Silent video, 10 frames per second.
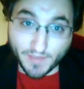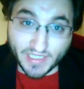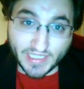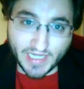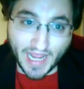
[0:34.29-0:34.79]

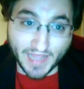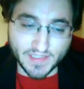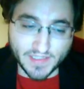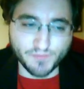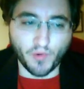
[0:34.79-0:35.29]
nominee
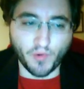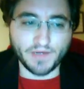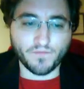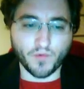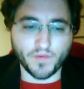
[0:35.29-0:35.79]
at this
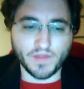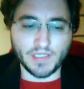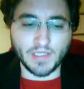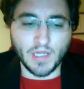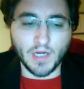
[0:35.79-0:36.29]
point for
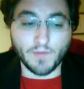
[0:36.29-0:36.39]
the